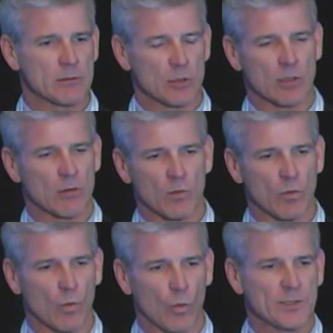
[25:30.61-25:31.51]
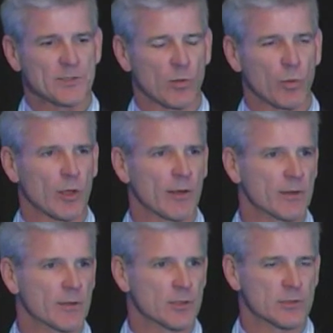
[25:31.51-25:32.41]
look, we still believe
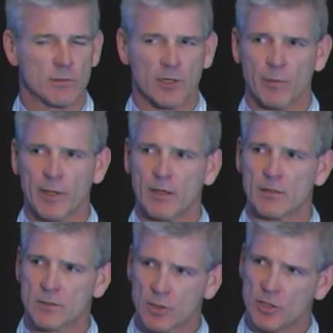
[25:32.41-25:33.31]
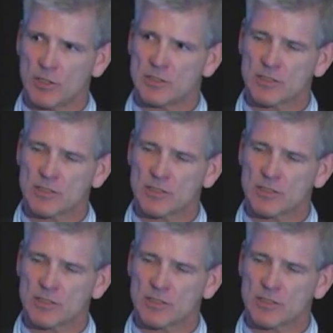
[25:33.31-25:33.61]
that there's going to be good,